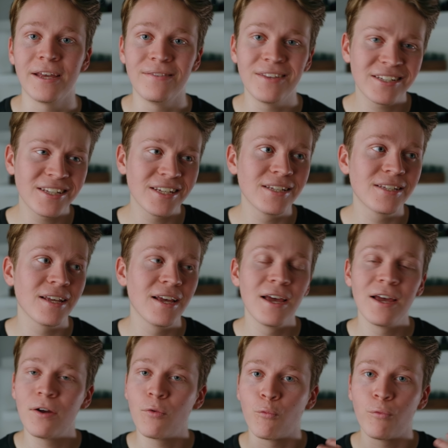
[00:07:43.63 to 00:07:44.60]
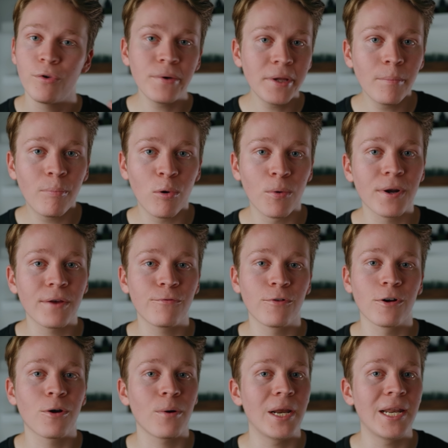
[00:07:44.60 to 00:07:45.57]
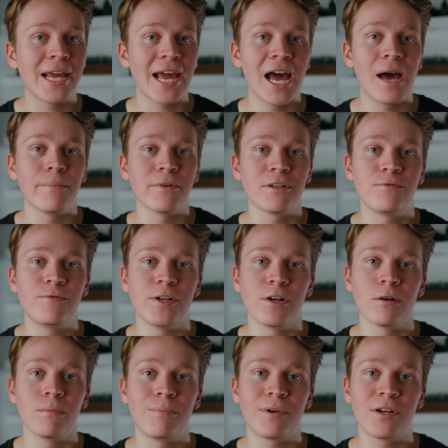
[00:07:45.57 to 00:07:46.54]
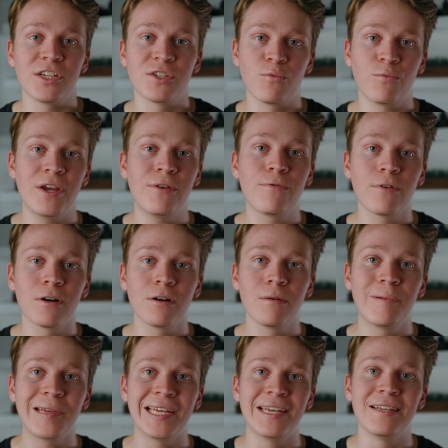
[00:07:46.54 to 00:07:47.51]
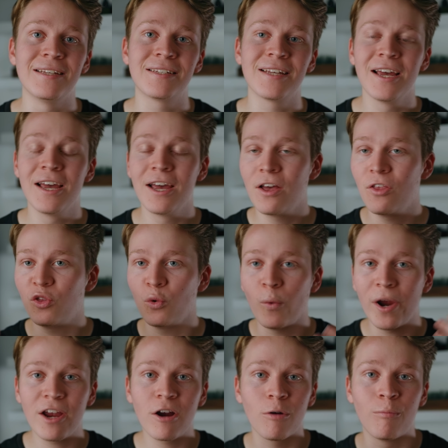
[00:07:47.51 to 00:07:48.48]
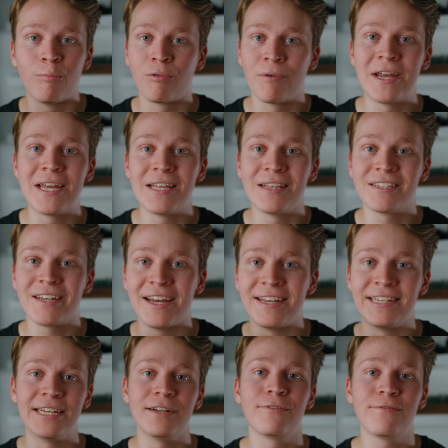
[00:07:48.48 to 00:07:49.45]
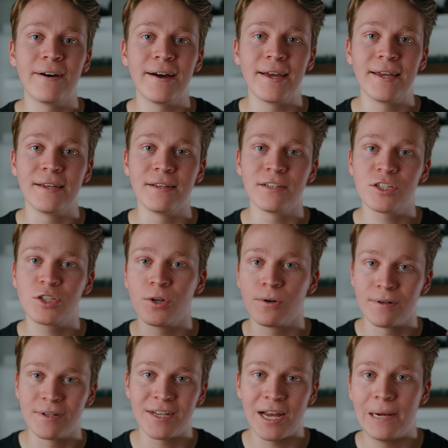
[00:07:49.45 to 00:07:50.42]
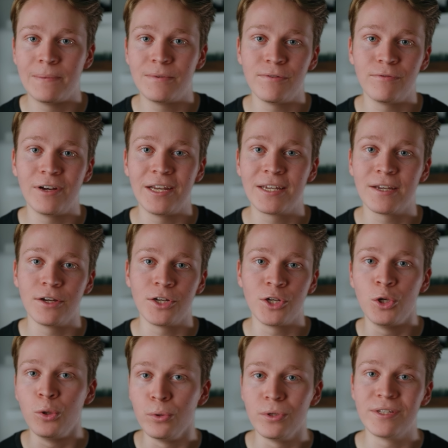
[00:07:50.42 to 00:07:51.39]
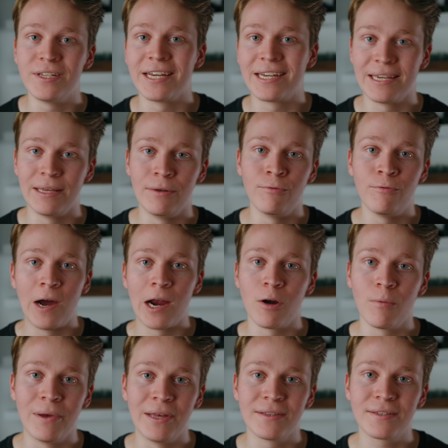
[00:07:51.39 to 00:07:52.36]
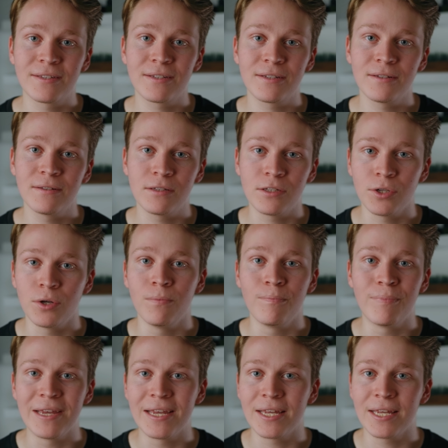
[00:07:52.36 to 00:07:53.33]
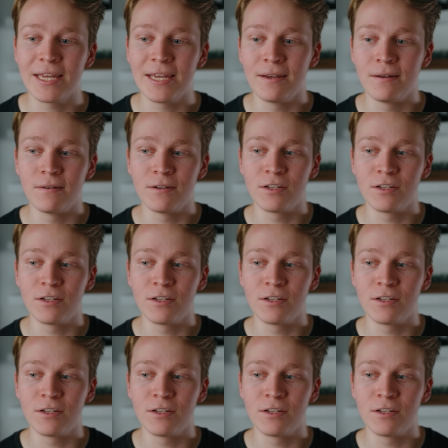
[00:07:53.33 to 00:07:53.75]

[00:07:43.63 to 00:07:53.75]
And this is really important for creating atmosphere because reverb is the way our brains identify certain types of like acoustic environments. So being in